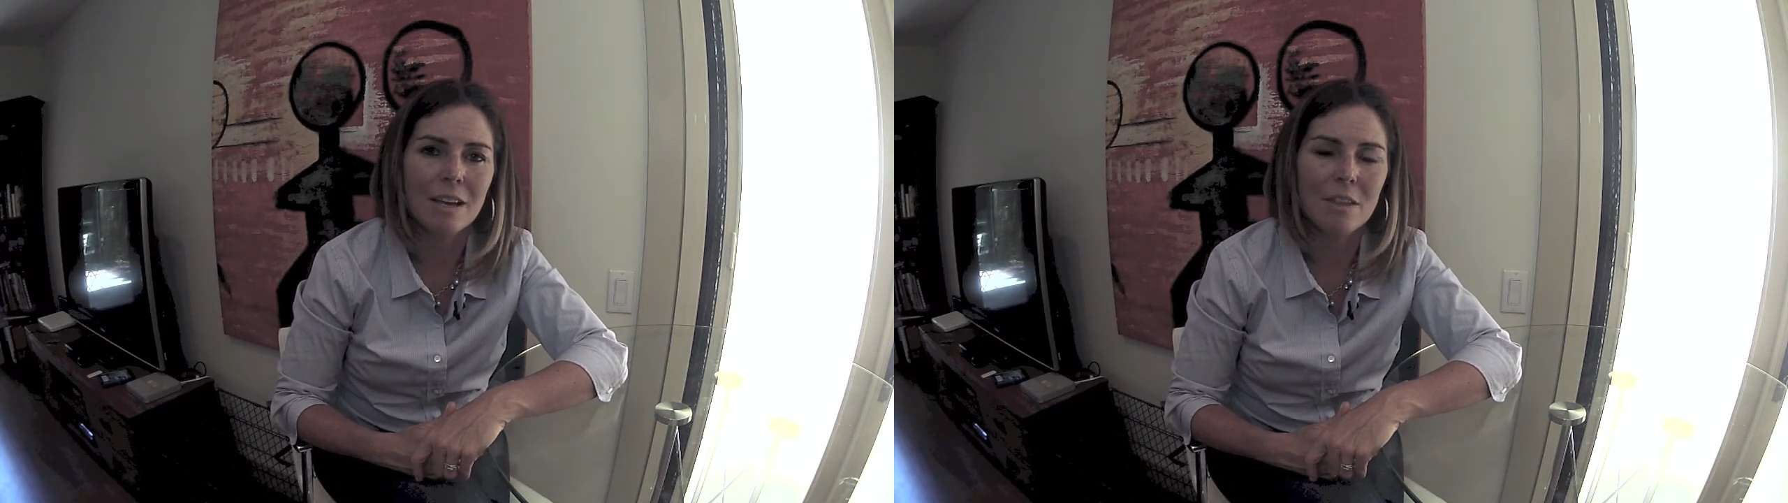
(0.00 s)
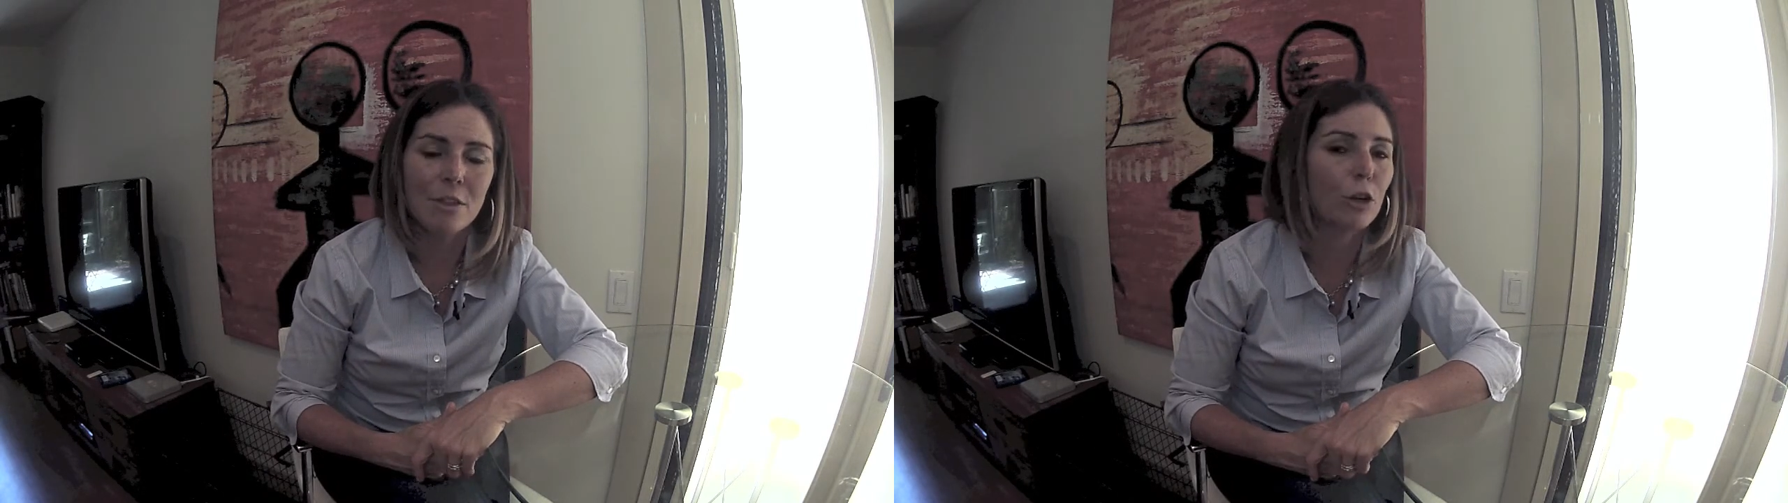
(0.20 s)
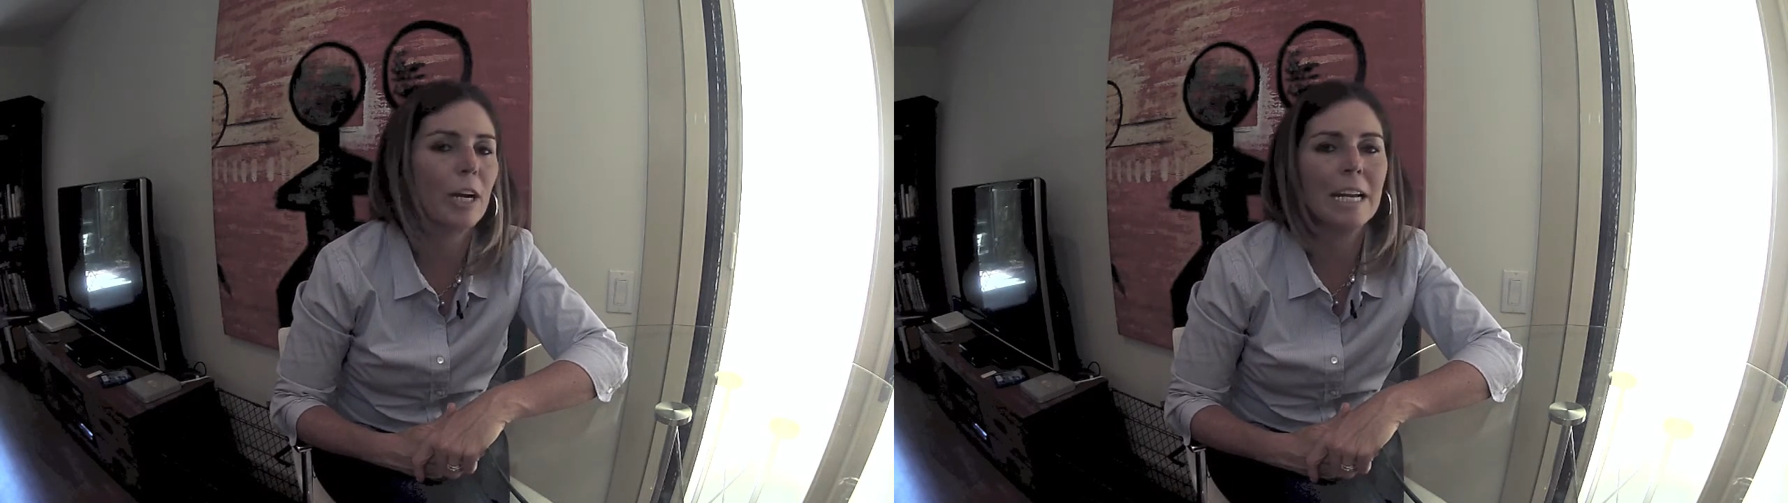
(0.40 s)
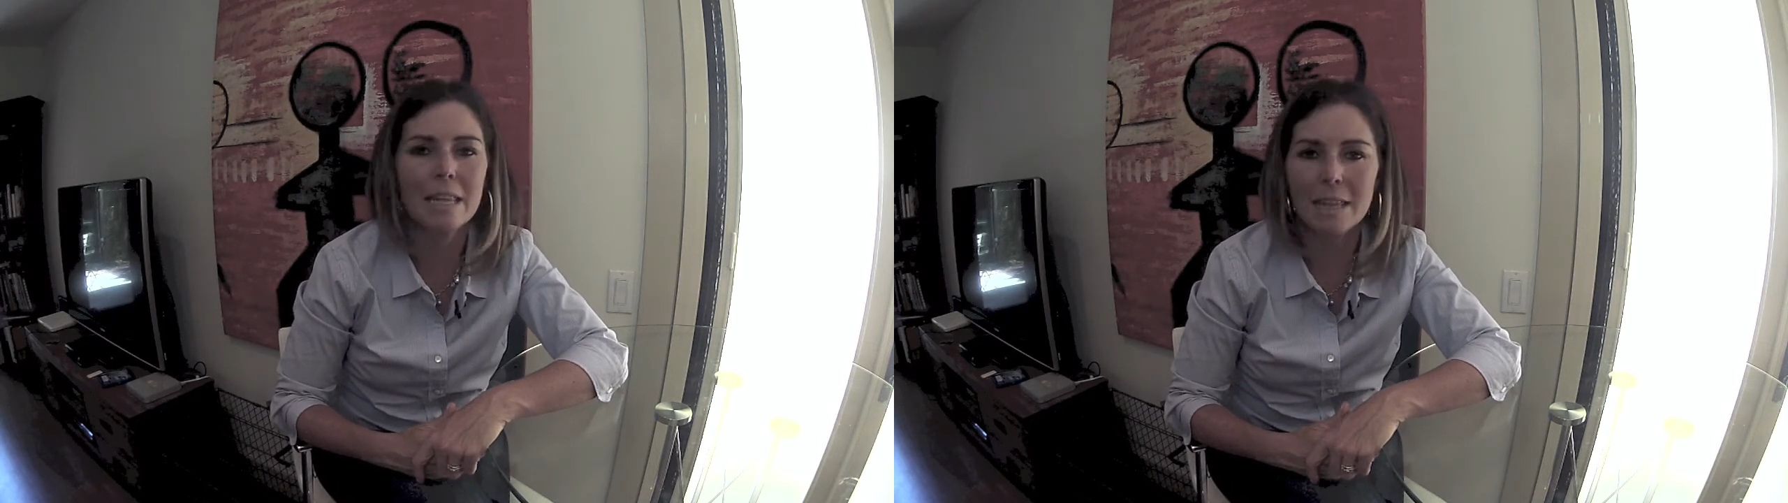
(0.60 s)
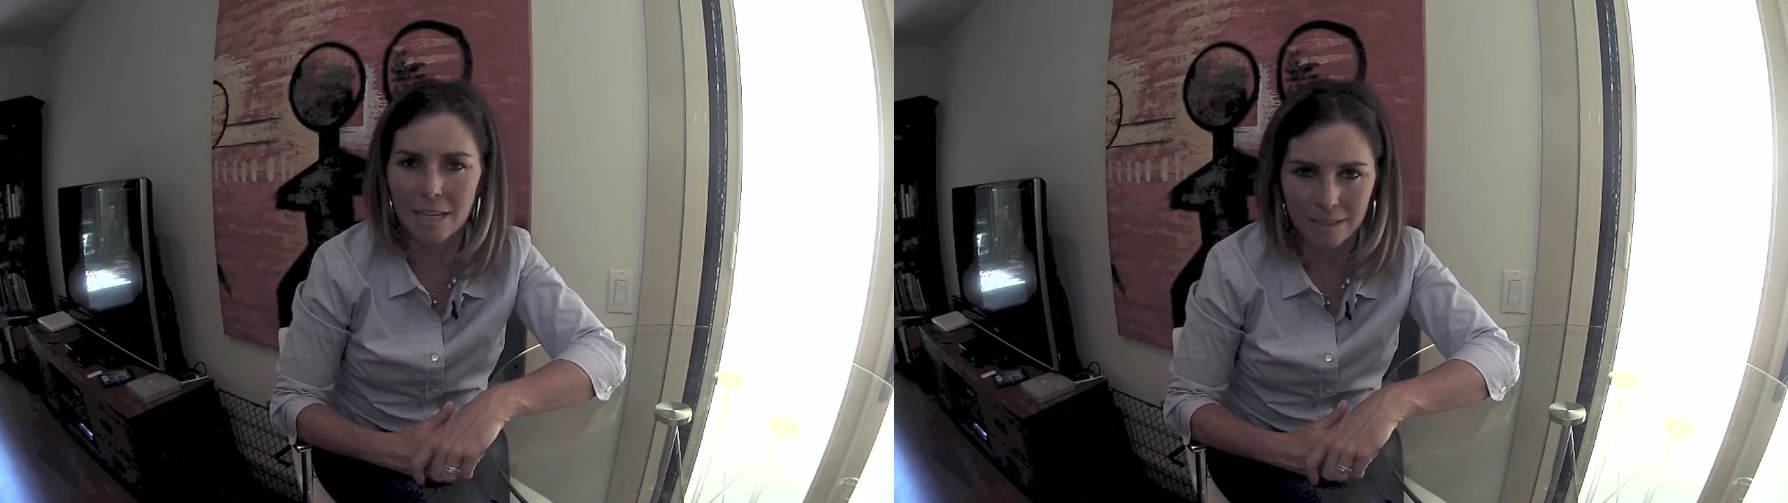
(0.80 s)
the great
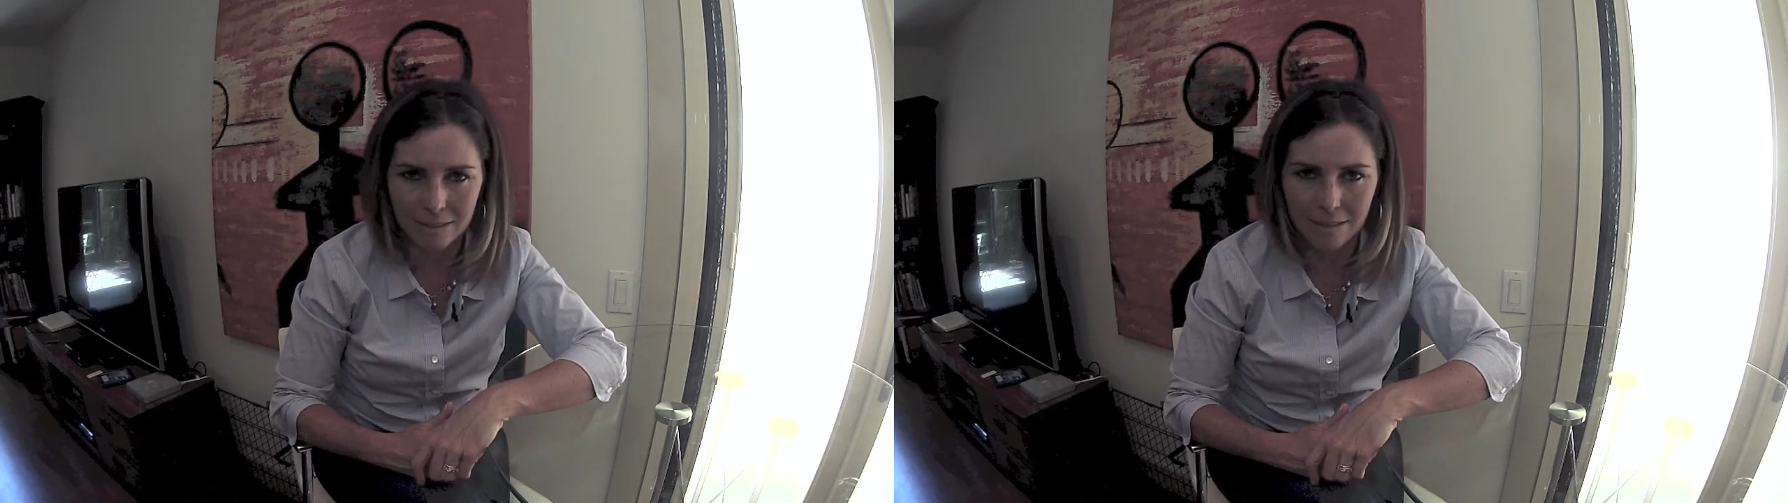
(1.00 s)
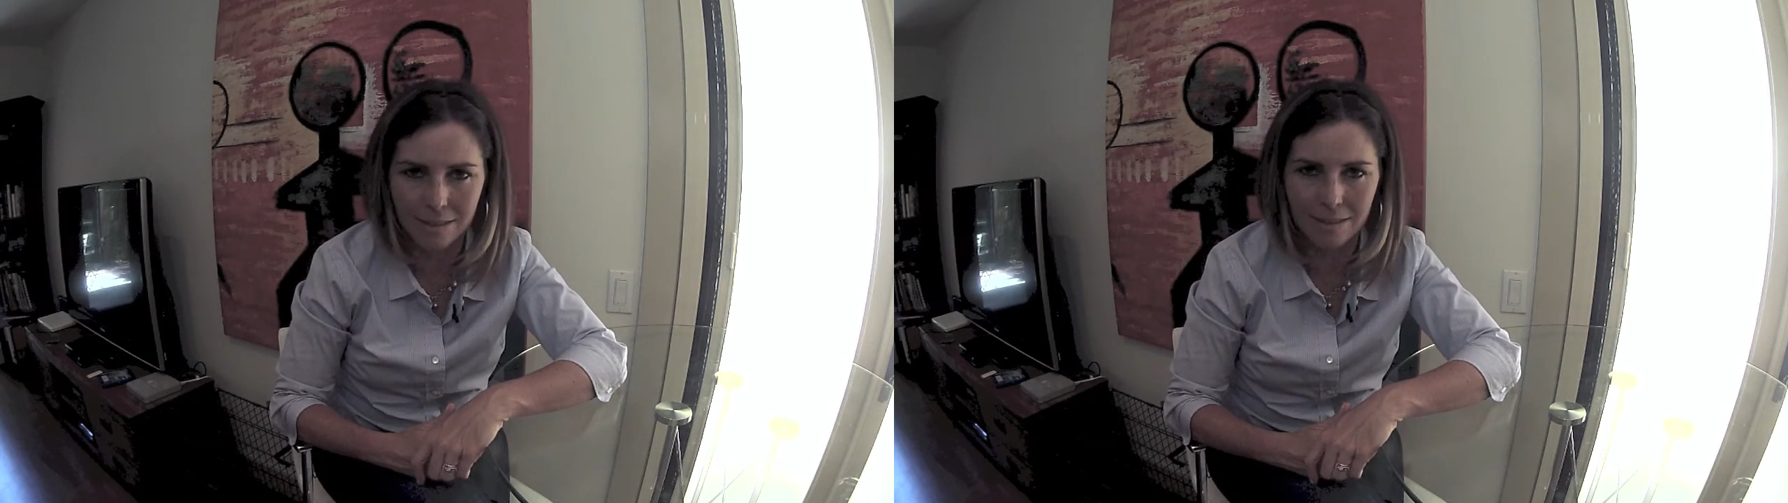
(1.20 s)
things